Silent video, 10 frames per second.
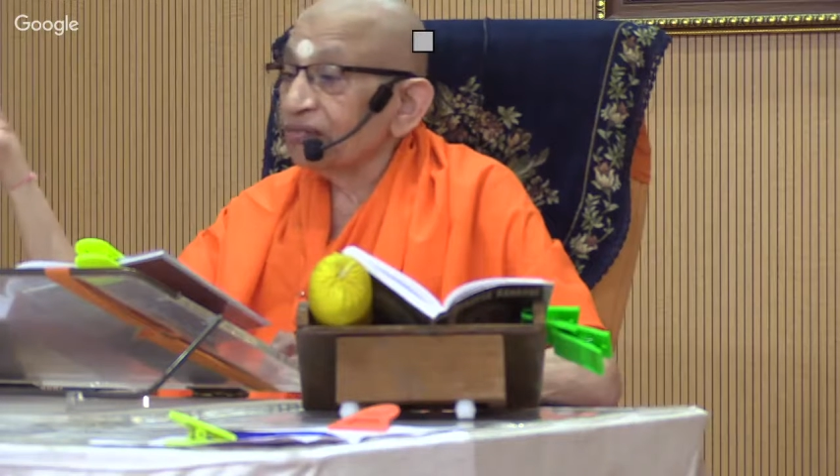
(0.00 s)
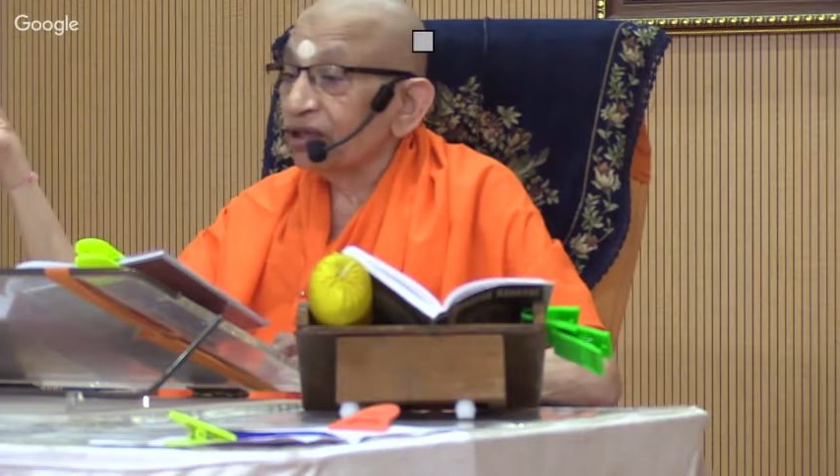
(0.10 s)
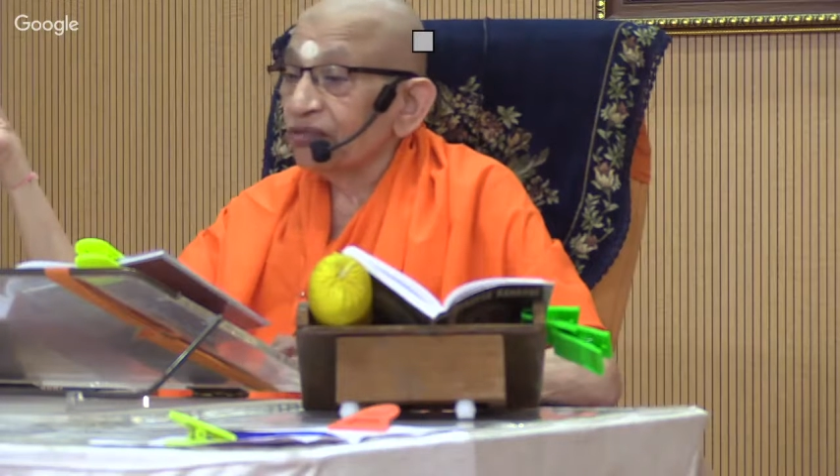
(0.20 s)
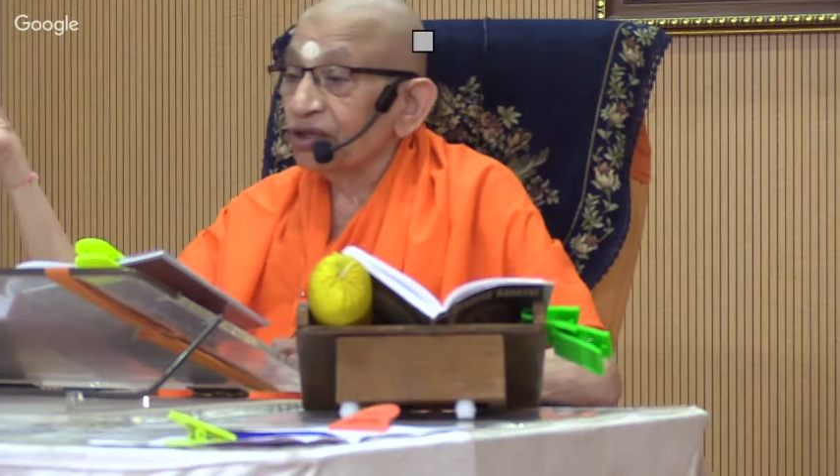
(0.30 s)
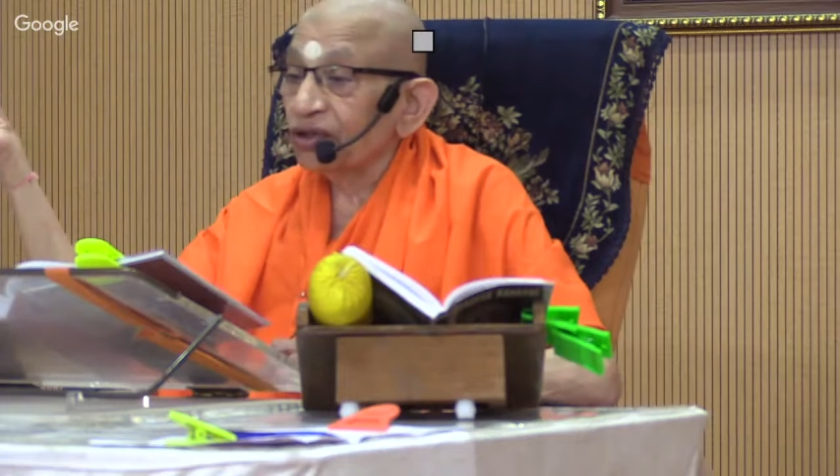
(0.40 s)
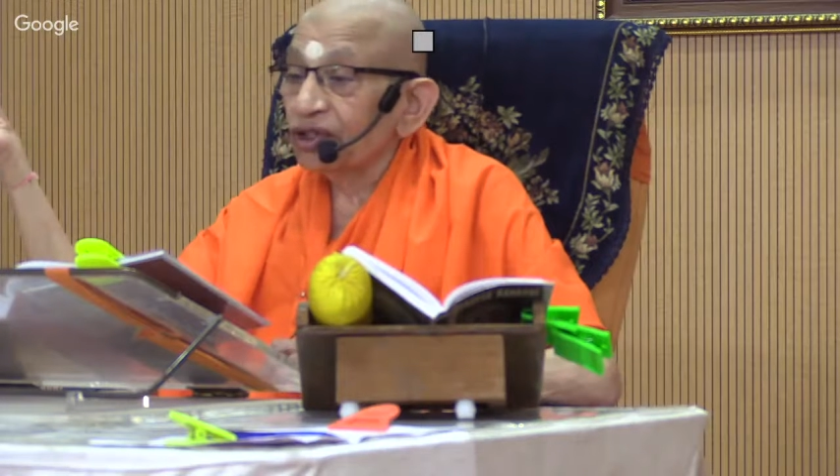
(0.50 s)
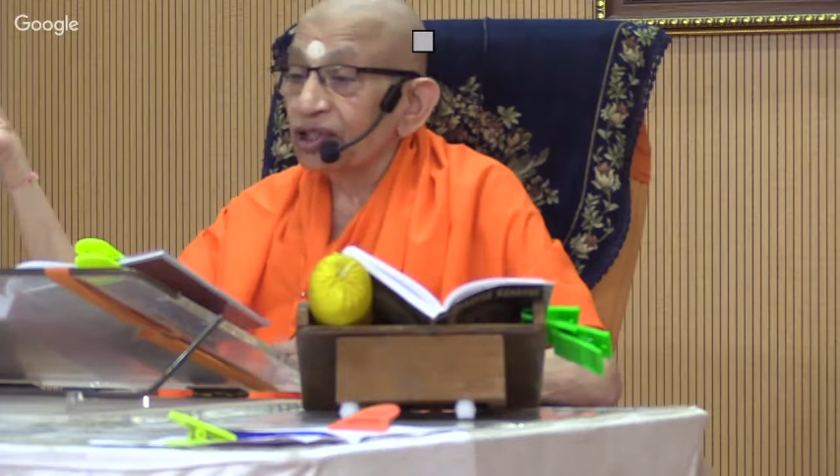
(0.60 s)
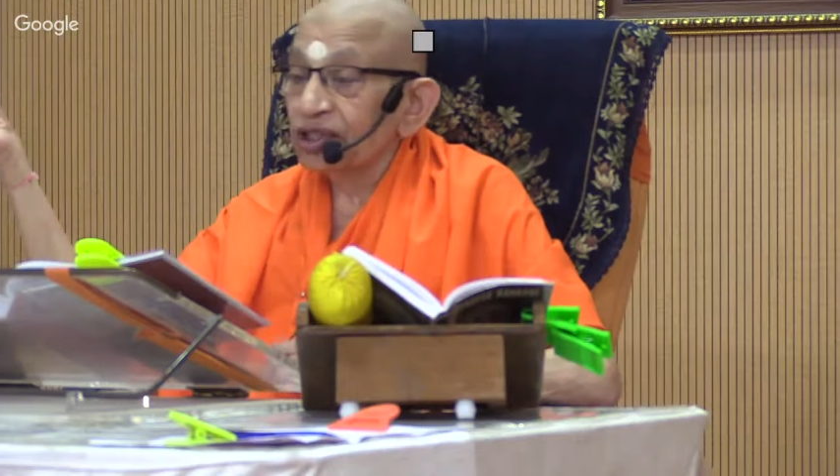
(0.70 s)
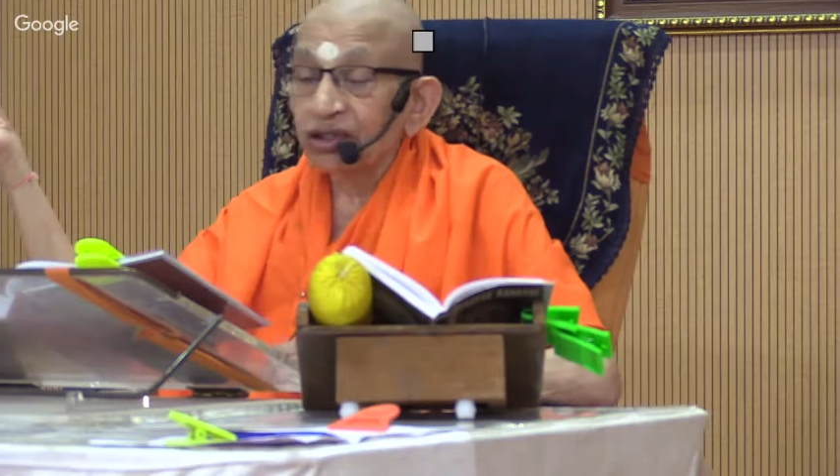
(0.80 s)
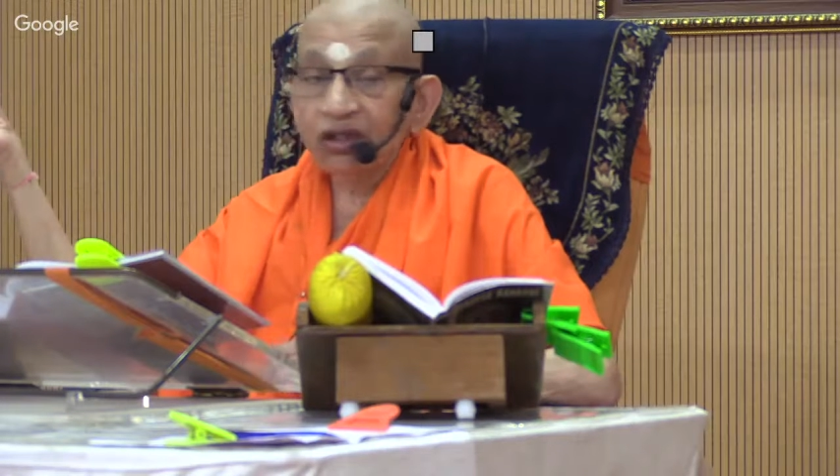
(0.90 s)
because it is
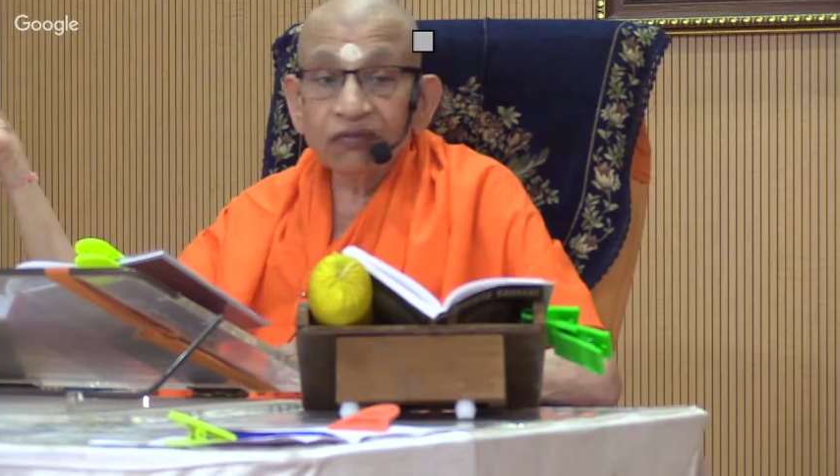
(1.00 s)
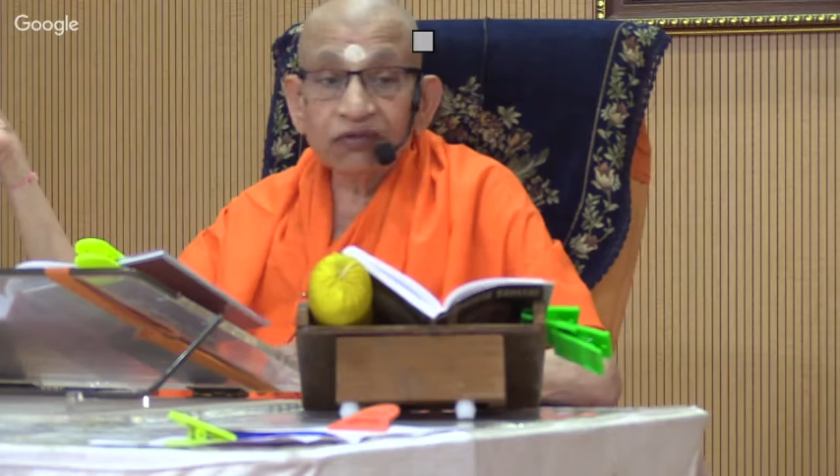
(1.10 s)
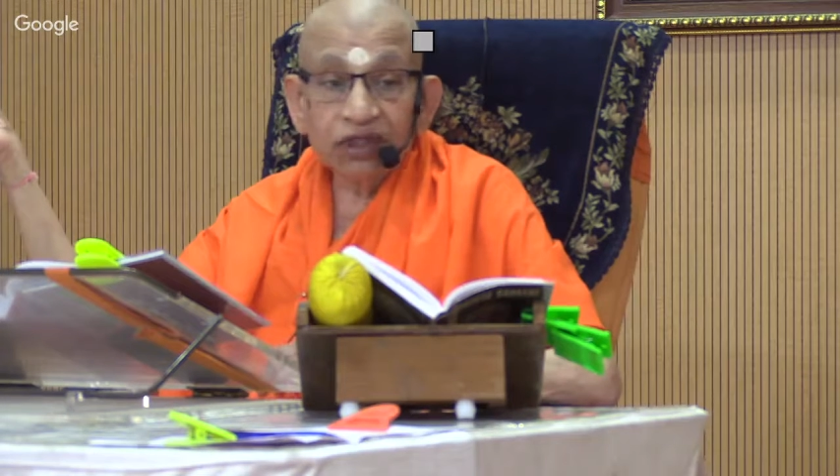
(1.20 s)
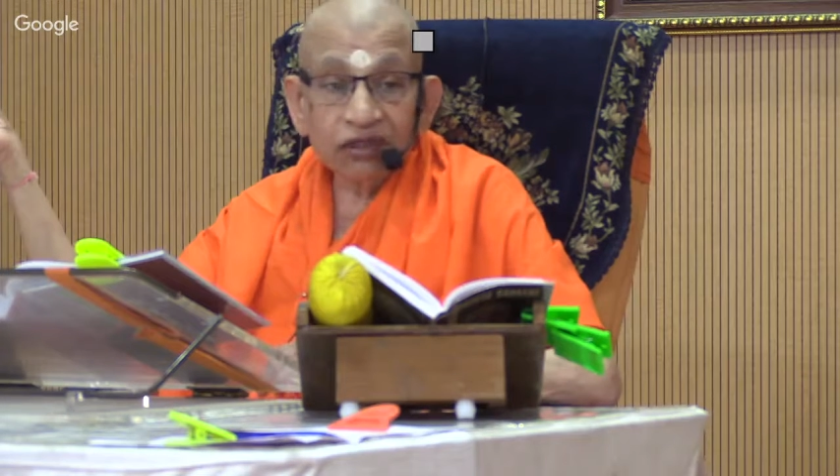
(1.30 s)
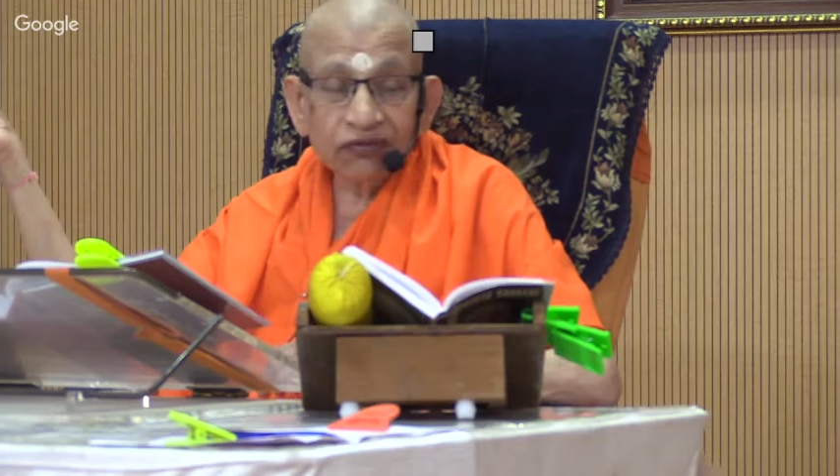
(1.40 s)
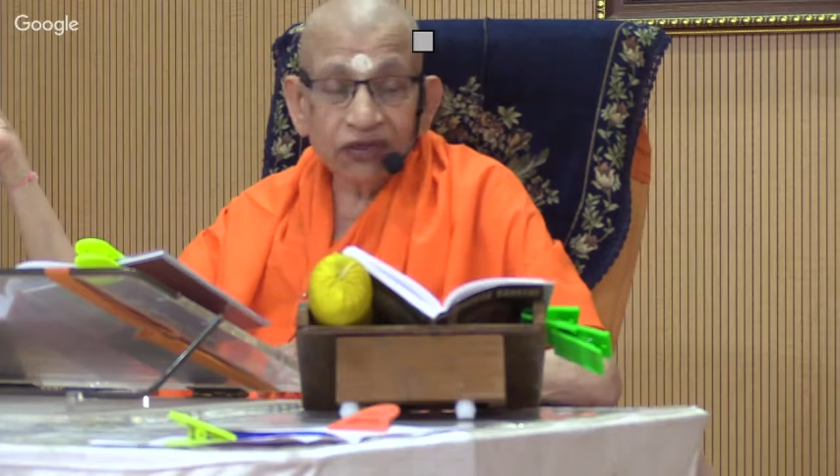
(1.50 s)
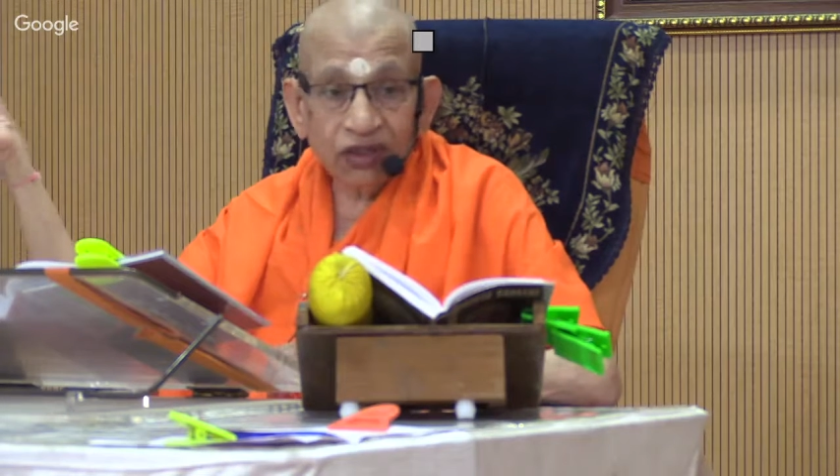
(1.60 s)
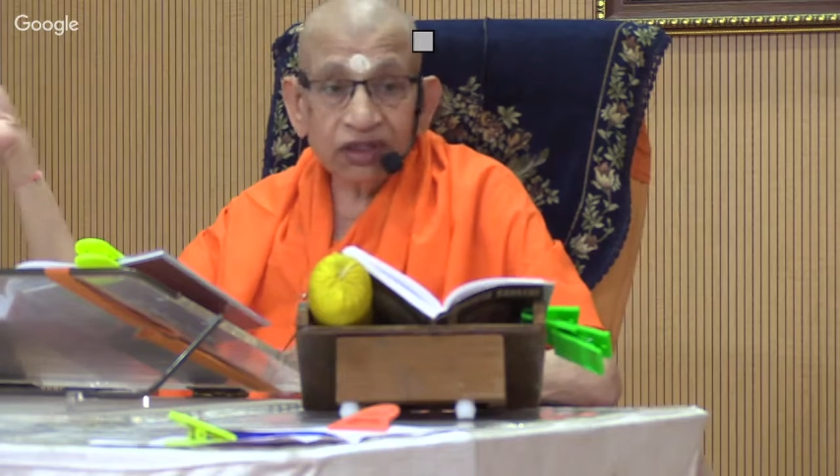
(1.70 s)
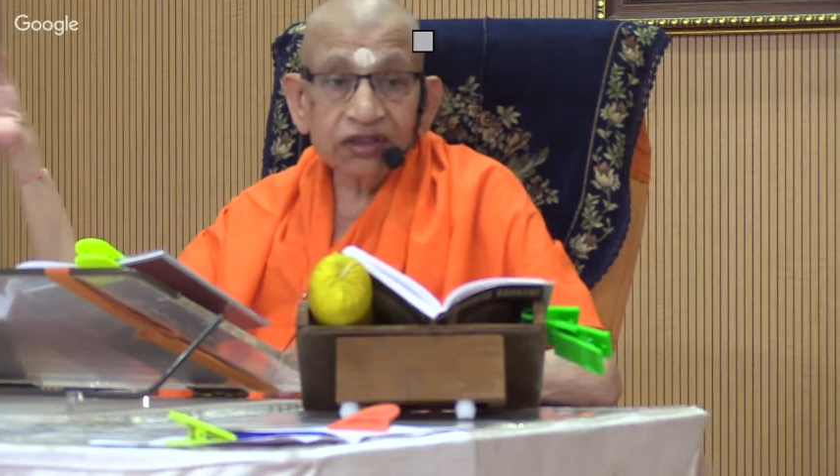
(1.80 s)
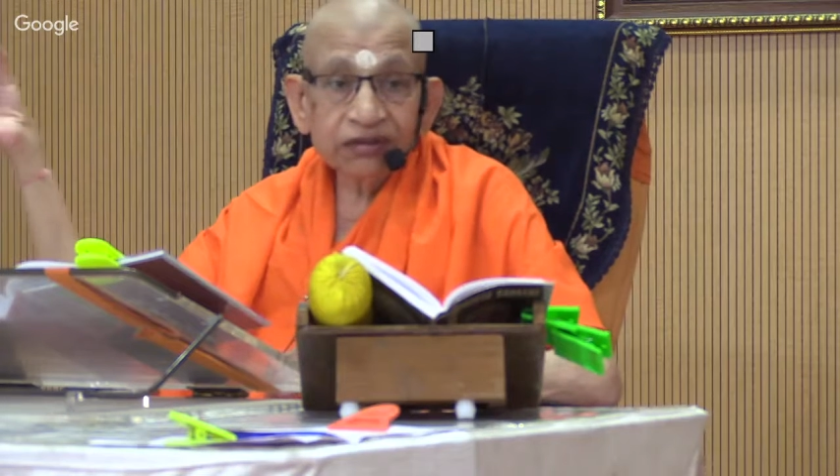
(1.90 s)
not object of knowledge.